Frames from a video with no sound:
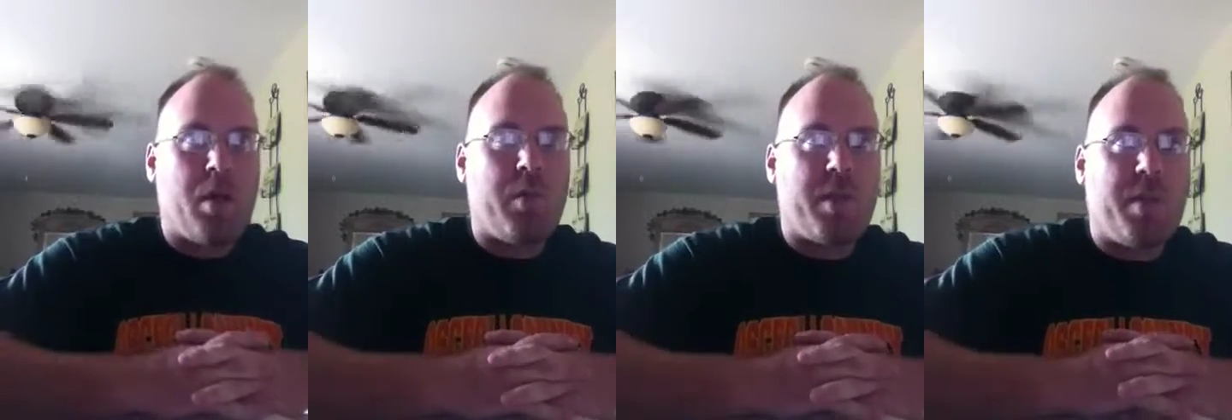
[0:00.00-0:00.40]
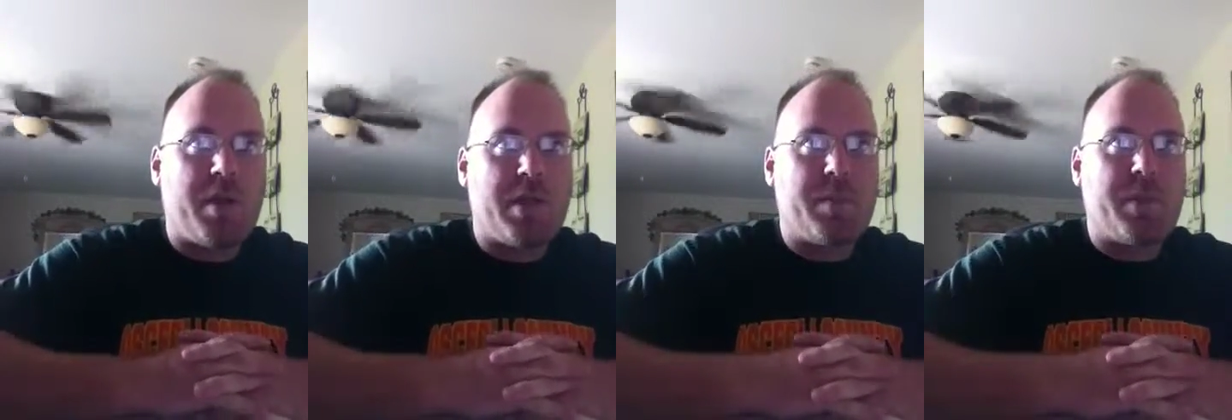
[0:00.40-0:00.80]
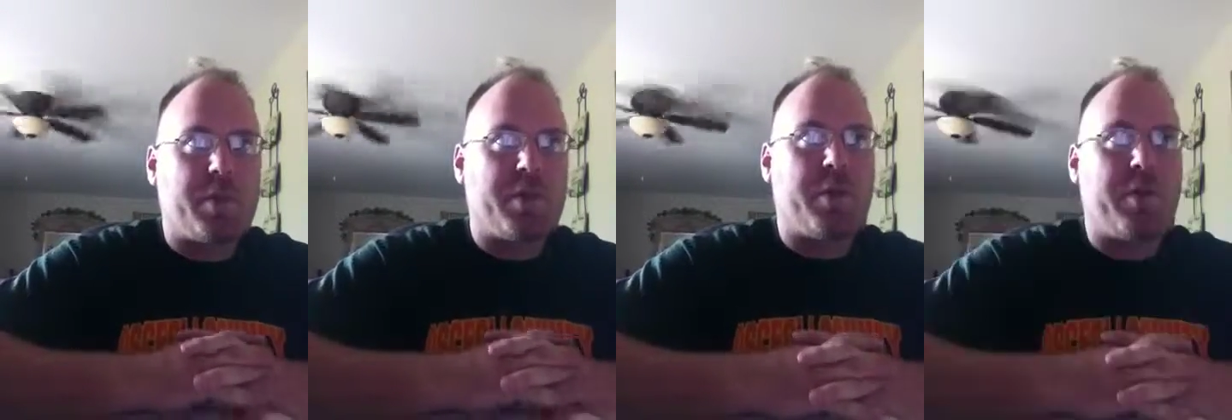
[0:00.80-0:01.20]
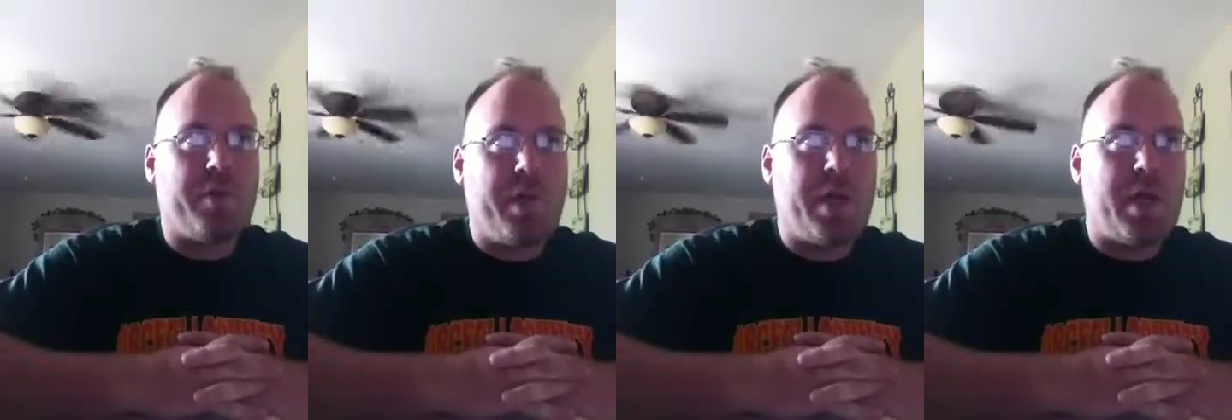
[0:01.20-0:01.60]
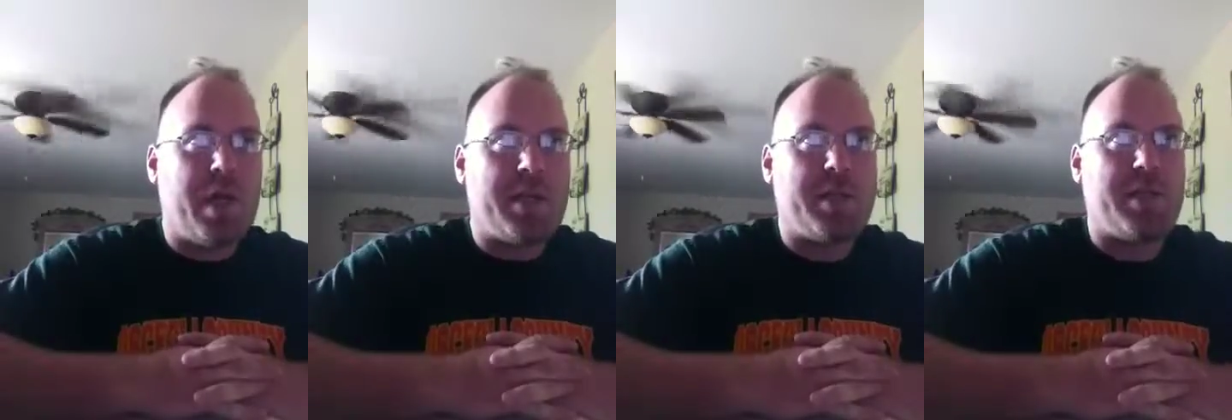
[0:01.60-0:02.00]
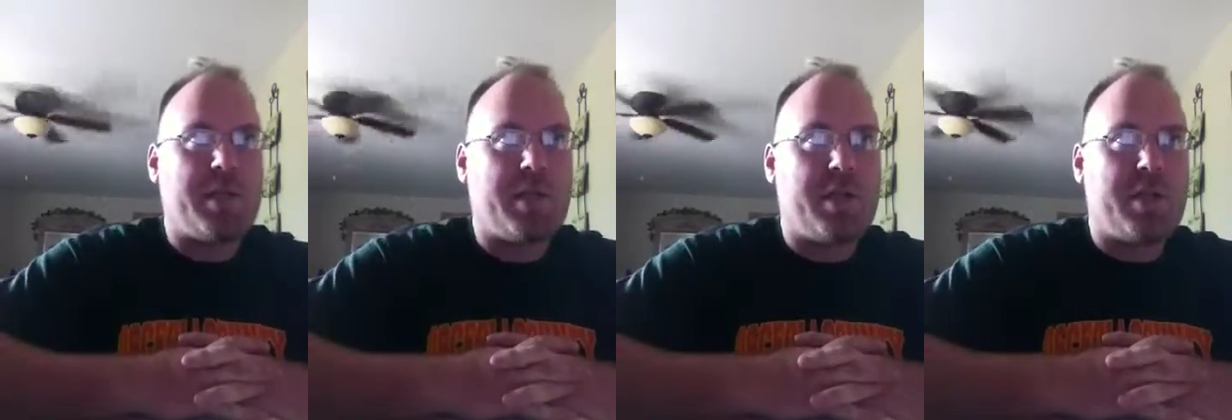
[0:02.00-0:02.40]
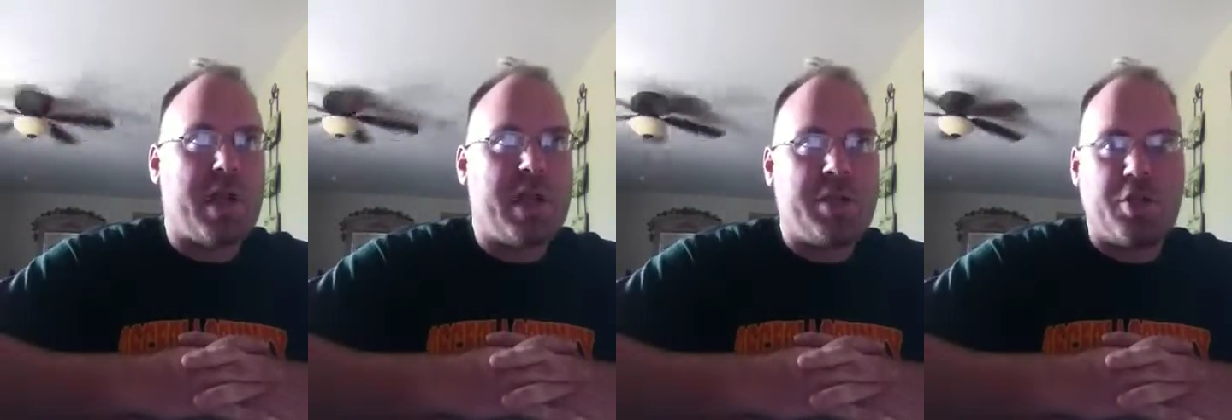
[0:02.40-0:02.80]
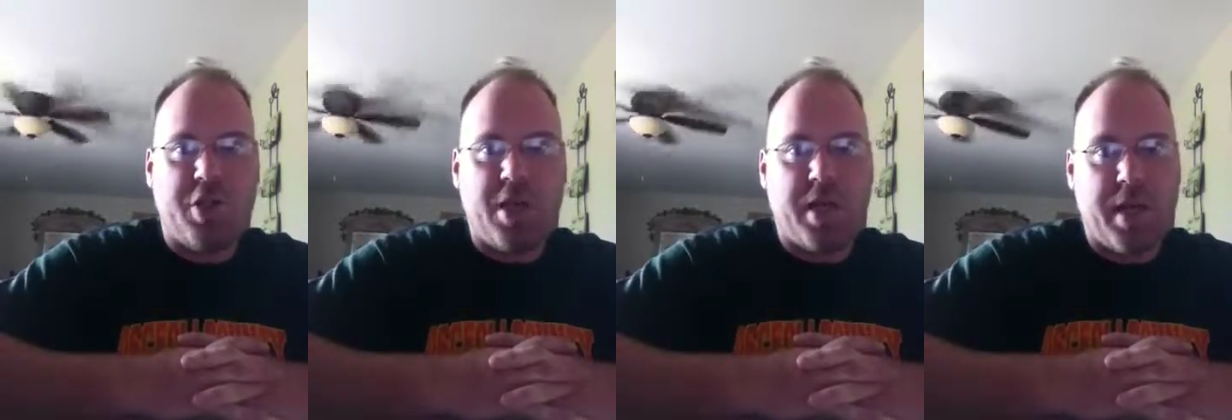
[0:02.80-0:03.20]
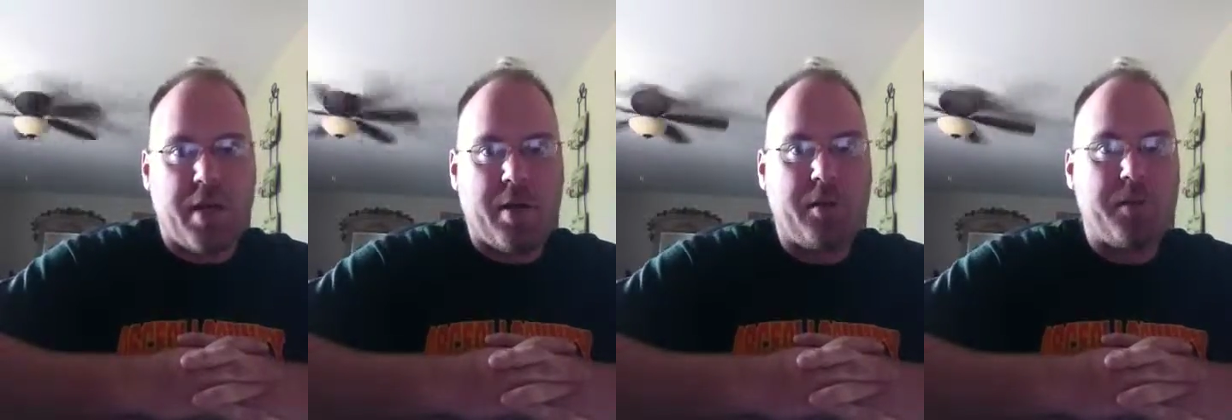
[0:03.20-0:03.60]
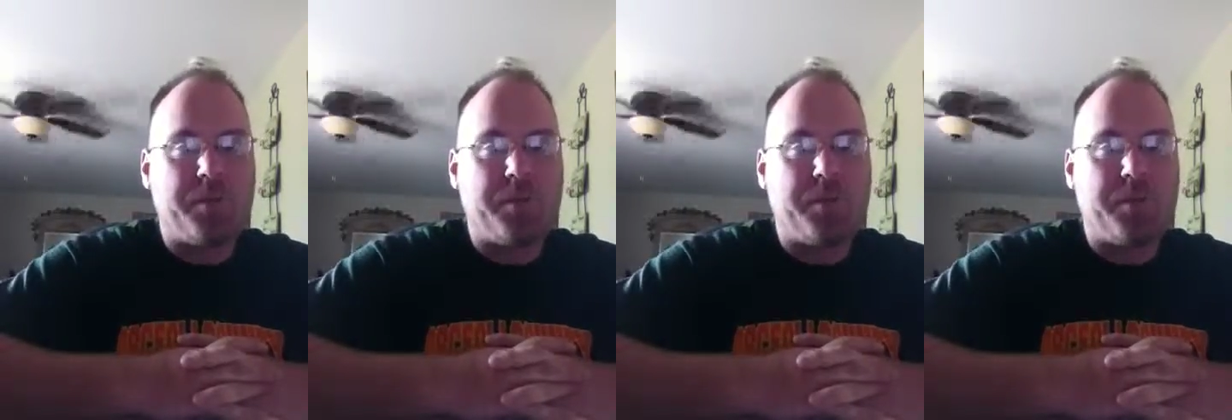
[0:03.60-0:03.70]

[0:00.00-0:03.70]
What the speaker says: where the participants were shown 3 constants such as h, g, and L,